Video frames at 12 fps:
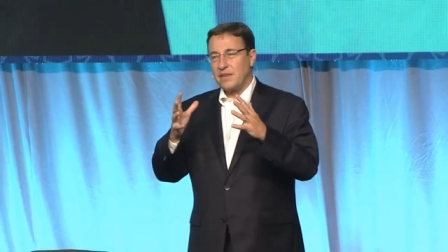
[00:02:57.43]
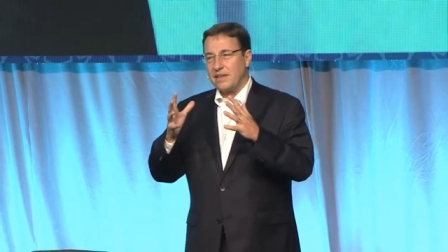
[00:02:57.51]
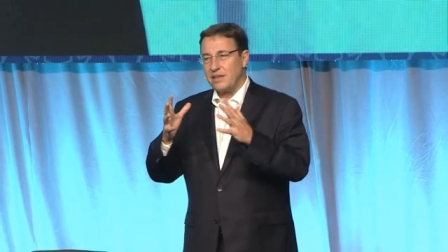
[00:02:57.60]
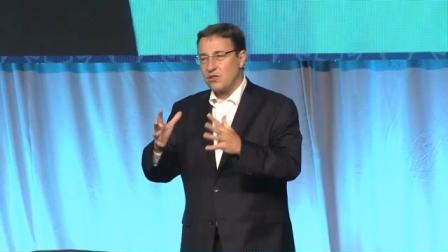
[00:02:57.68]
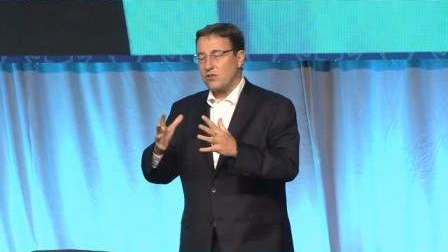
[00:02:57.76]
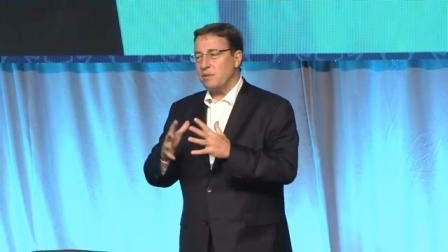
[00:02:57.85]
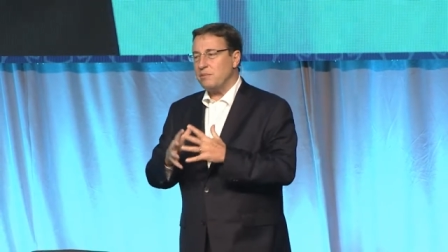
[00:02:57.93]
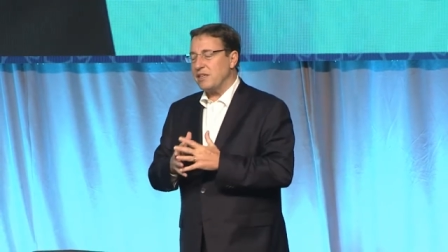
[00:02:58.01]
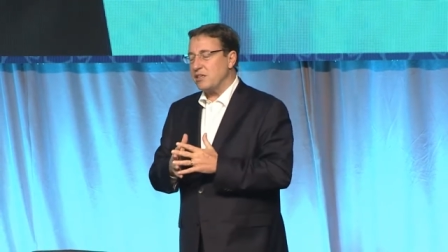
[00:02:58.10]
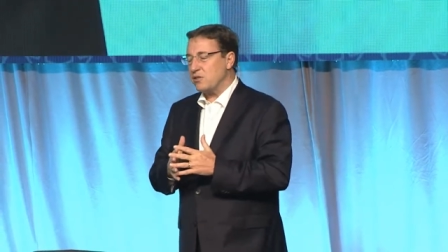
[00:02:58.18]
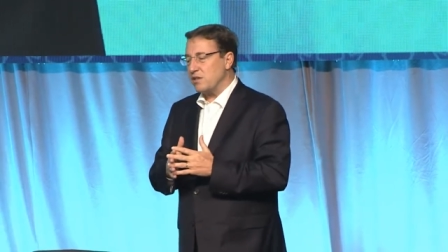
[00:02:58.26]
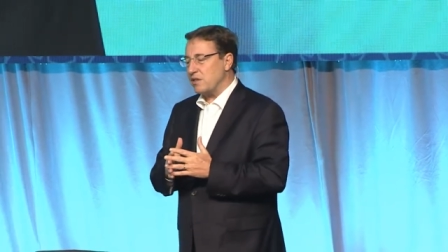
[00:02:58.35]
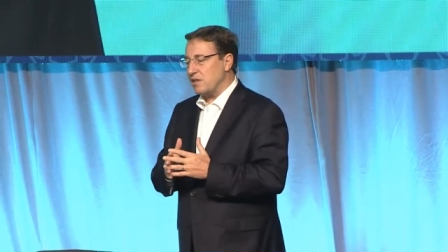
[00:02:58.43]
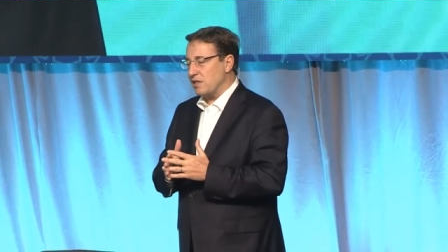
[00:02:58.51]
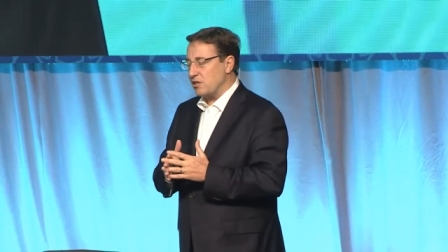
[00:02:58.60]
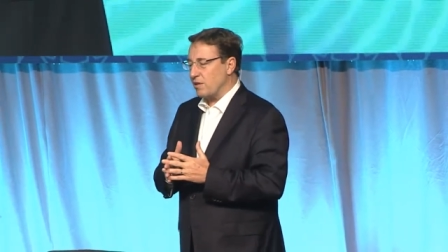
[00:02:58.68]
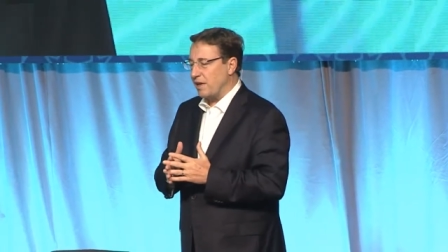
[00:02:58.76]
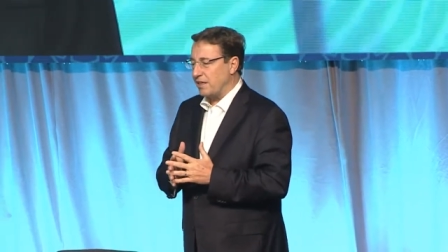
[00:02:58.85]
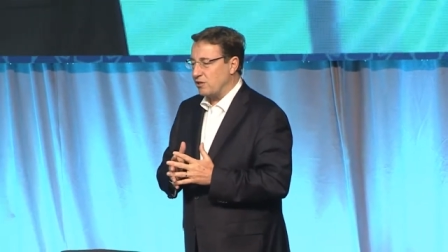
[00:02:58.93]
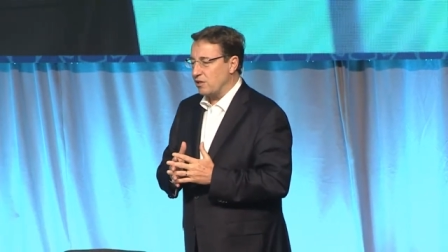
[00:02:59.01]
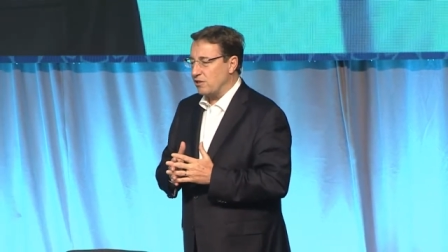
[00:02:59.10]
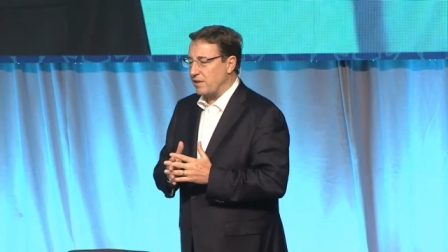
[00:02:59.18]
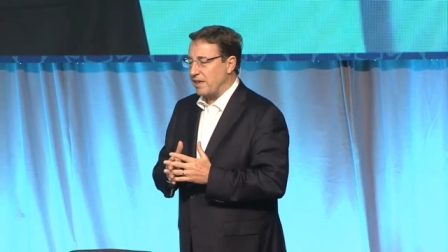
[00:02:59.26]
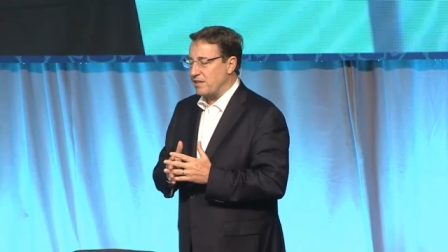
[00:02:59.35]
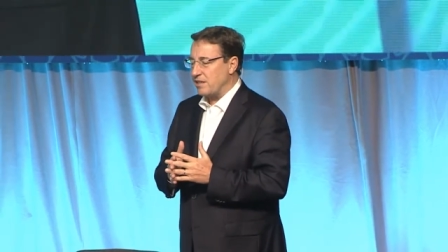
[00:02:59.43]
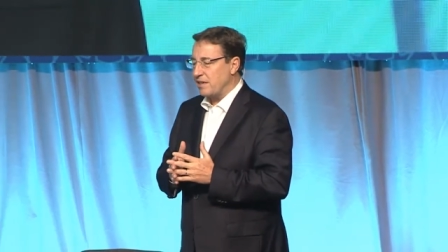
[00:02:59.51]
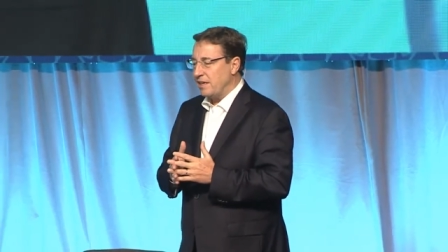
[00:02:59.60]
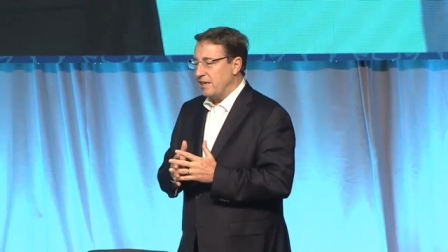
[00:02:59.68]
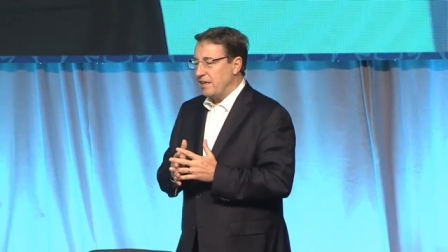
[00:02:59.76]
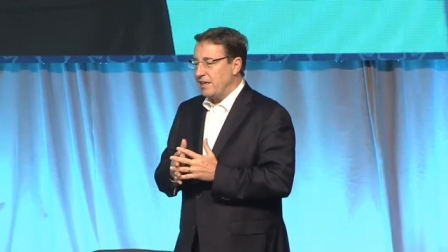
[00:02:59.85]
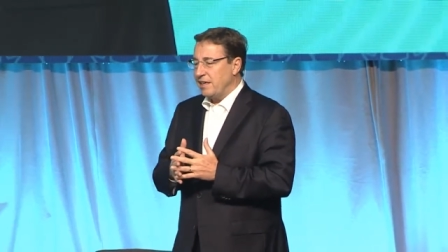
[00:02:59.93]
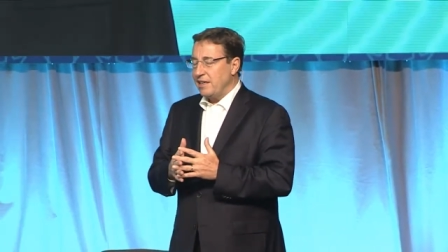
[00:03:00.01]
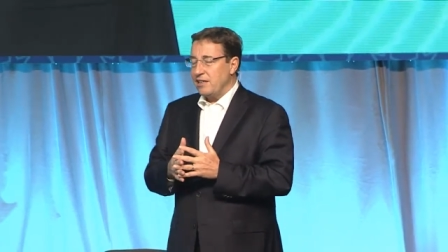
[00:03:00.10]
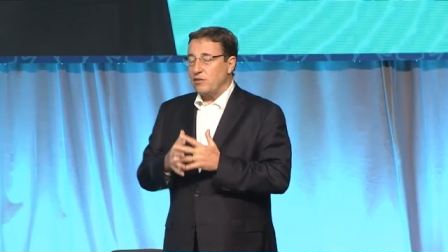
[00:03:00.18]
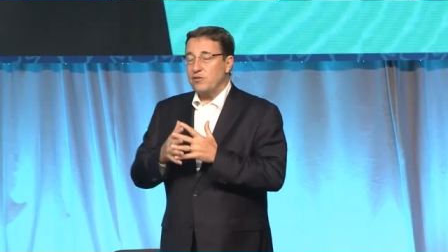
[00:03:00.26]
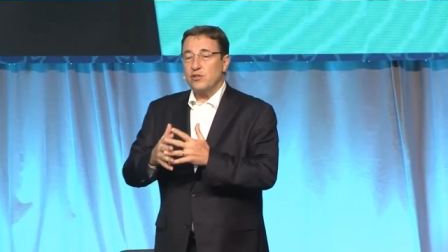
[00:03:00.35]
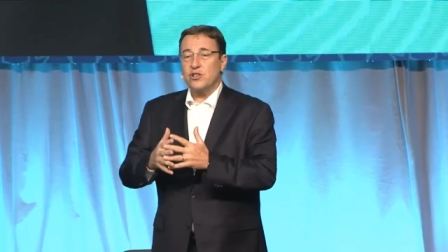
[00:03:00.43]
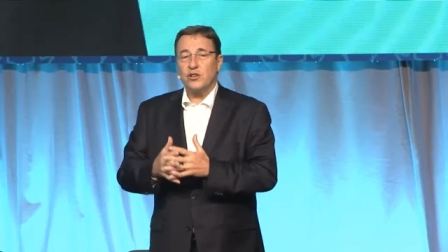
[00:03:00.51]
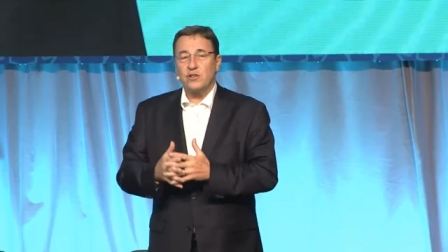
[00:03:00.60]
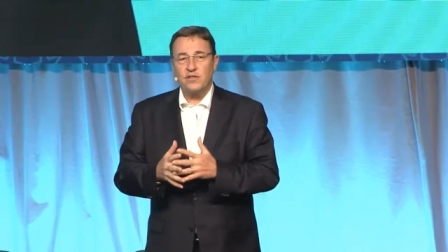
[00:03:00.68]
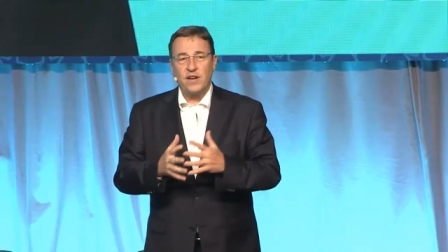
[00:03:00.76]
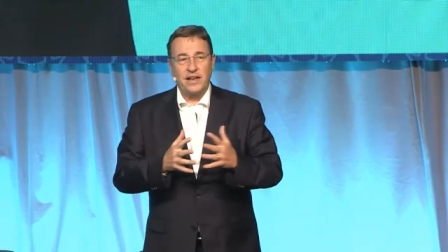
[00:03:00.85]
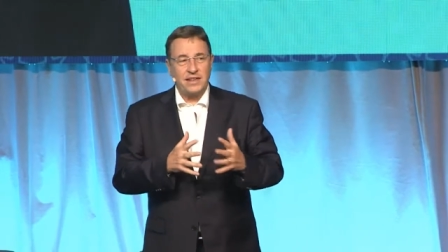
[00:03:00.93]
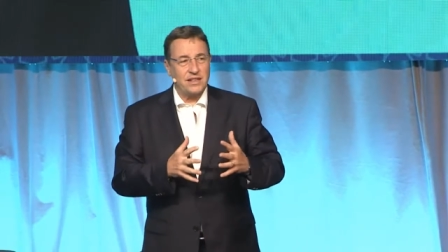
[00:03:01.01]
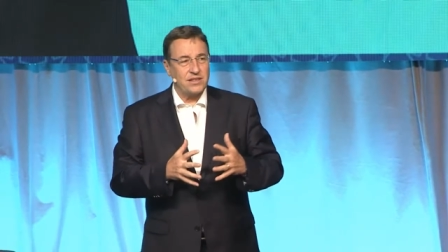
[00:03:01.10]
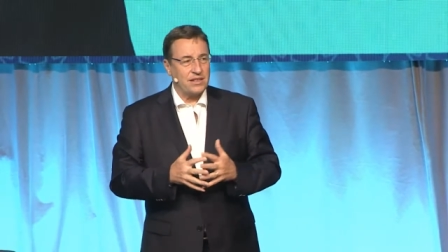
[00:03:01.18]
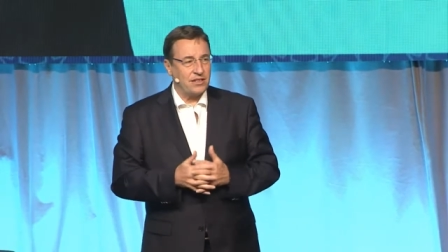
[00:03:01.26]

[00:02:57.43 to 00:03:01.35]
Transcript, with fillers: extremely interested in trying to address the future of finance